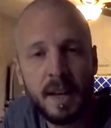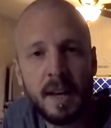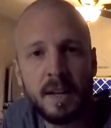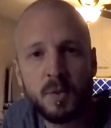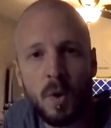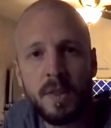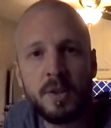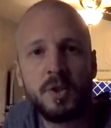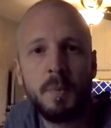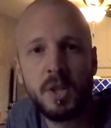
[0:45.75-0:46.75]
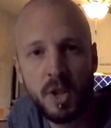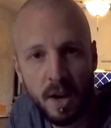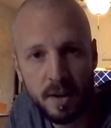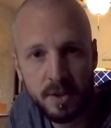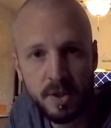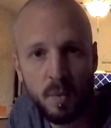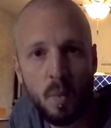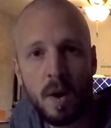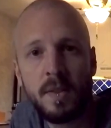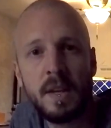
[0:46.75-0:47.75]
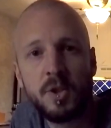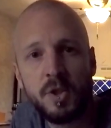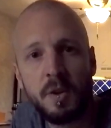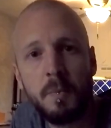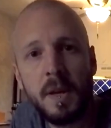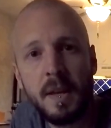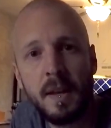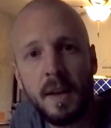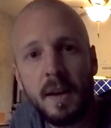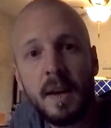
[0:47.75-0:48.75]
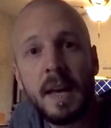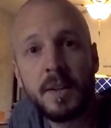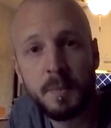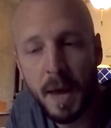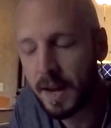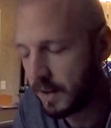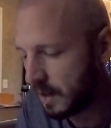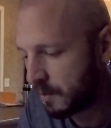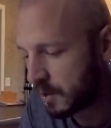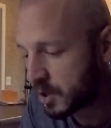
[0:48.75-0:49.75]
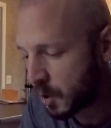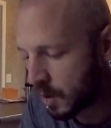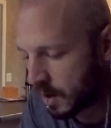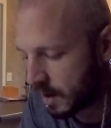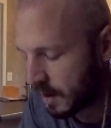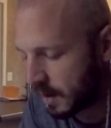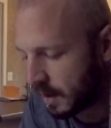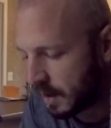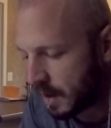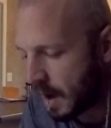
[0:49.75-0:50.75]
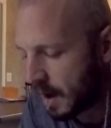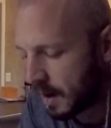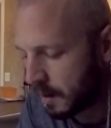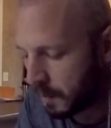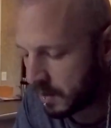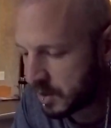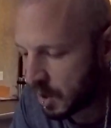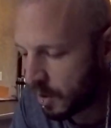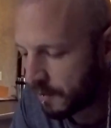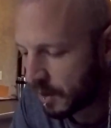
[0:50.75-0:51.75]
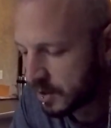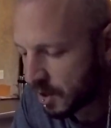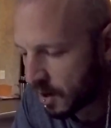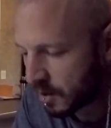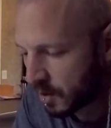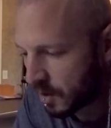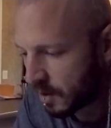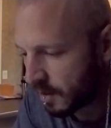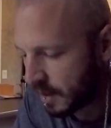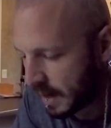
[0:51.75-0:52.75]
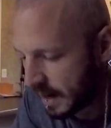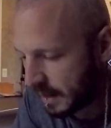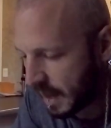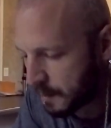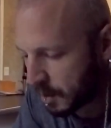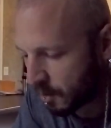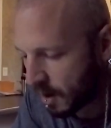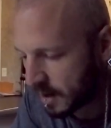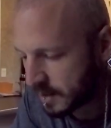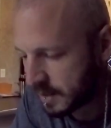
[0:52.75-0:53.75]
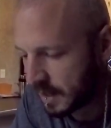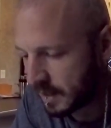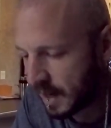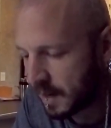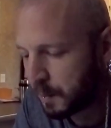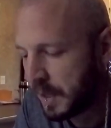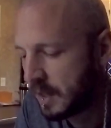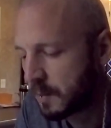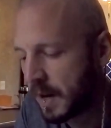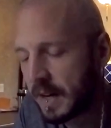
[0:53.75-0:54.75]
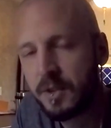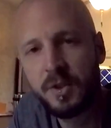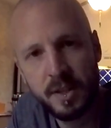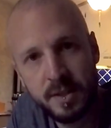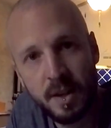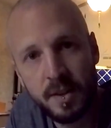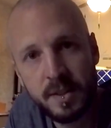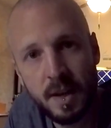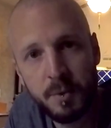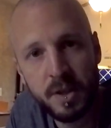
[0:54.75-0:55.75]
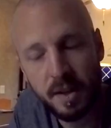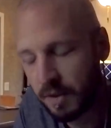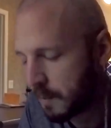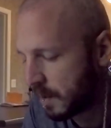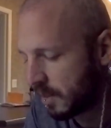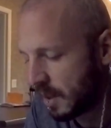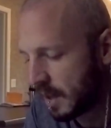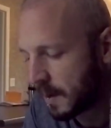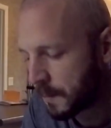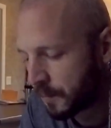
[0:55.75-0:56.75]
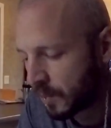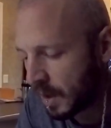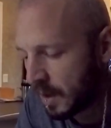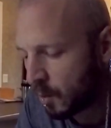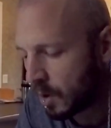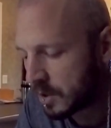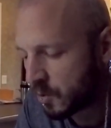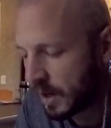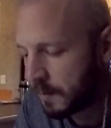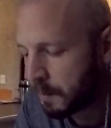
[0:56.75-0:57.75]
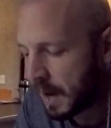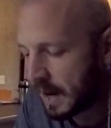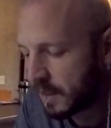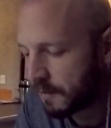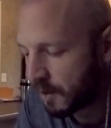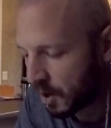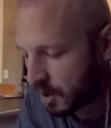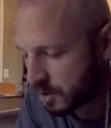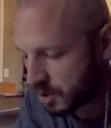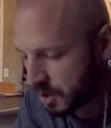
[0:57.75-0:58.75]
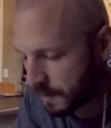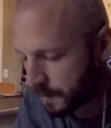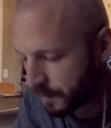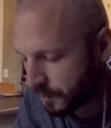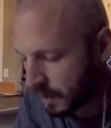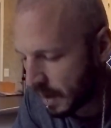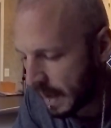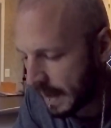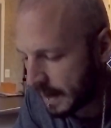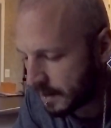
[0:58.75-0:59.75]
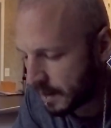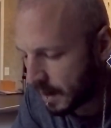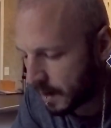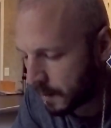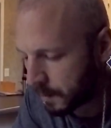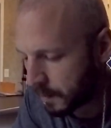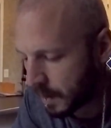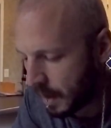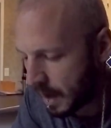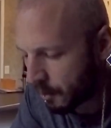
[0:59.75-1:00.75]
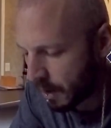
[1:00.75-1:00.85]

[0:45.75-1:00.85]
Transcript: And it's one that should be cherished and one that should be expanded for sure. Um, so the first article that I came across that kind of piqued my interest on the subject of empathy was written by The Verge and um, a